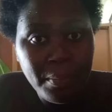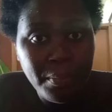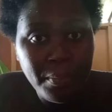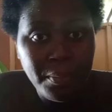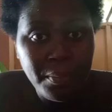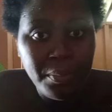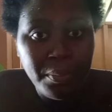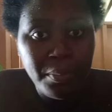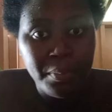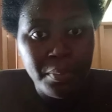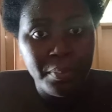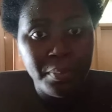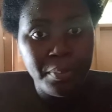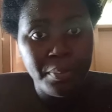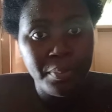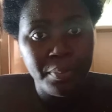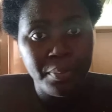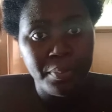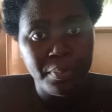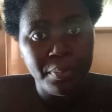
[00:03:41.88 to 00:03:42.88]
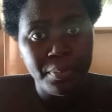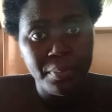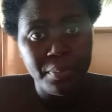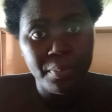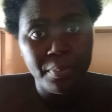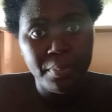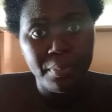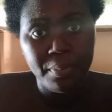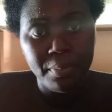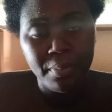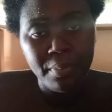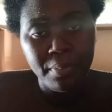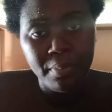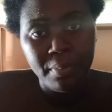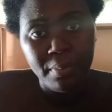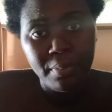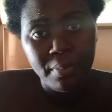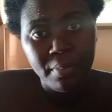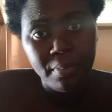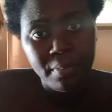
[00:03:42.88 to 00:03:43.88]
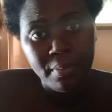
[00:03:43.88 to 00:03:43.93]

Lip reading: (no one is talking)